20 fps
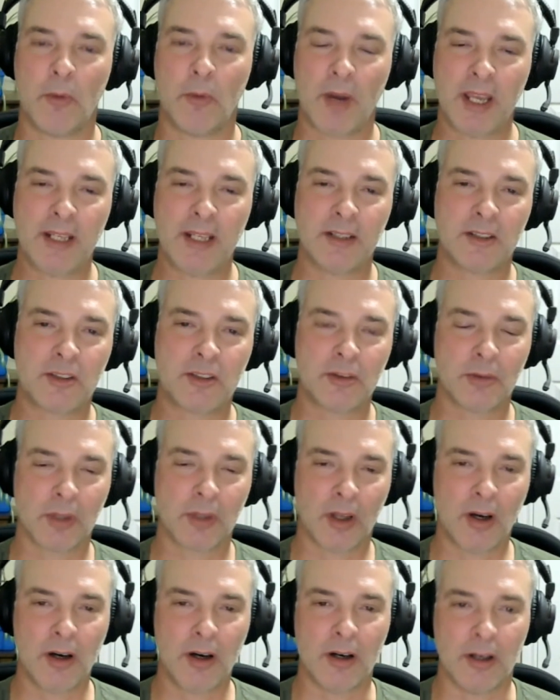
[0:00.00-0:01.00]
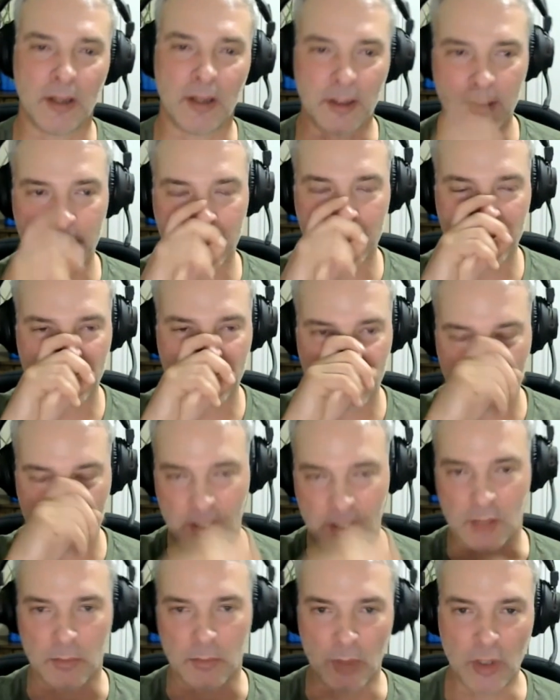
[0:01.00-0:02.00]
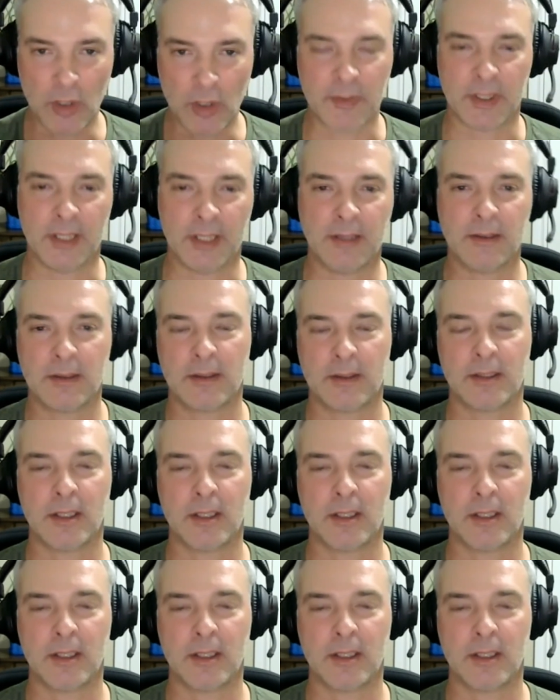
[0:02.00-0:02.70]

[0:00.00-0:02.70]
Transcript: I waited too long to move it,